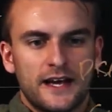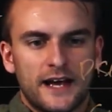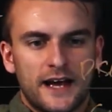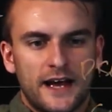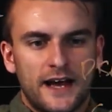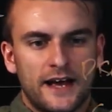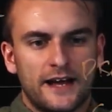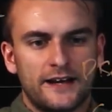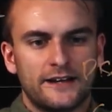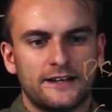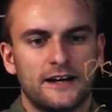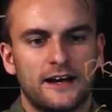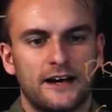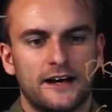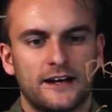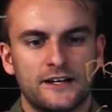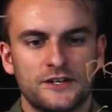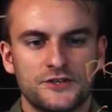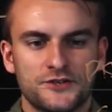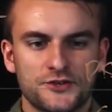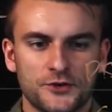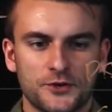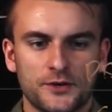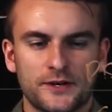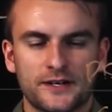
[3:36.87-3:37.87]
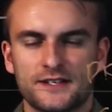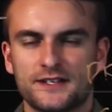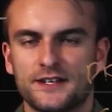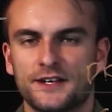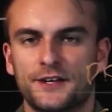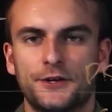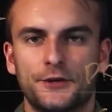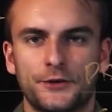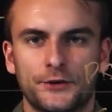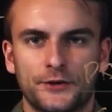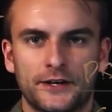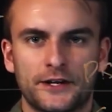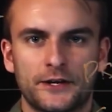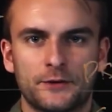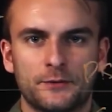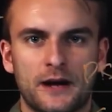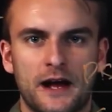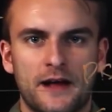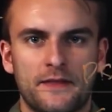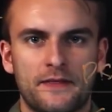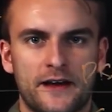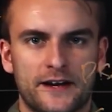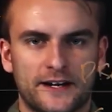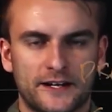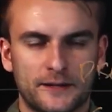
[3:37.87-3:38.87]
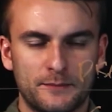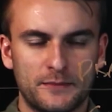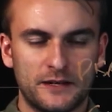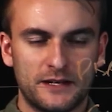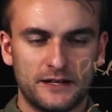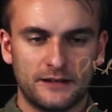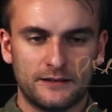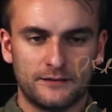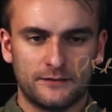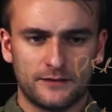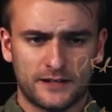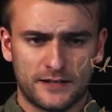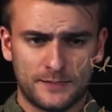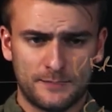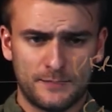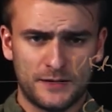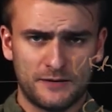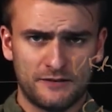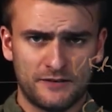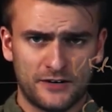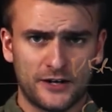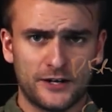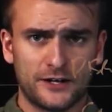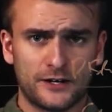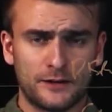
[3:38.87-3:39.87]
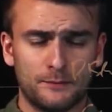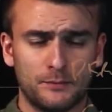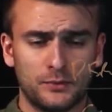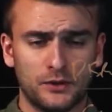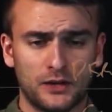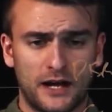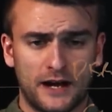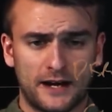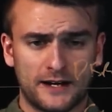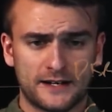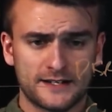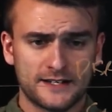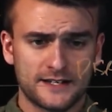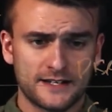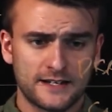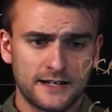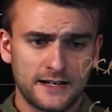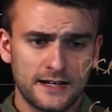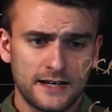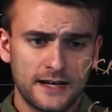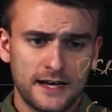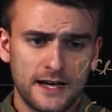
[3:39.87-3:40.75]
And ensuring security around that can be very complex,